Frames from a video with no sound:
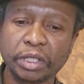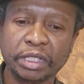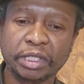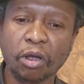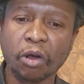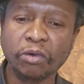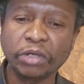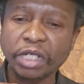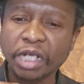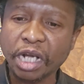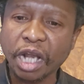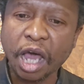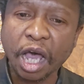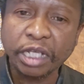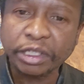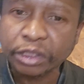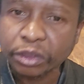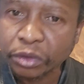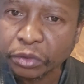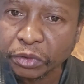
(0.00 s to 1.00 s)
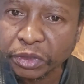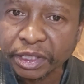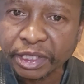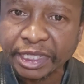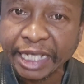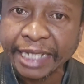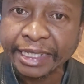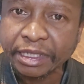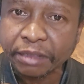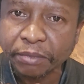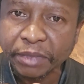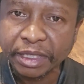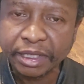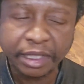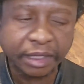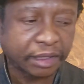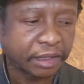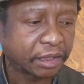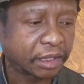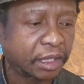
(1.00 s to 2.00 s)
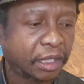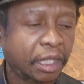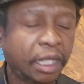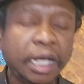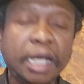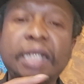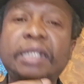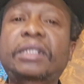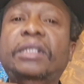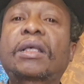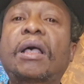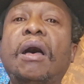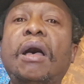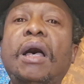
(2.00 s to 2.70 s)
it only lasts 2 centimeters. It's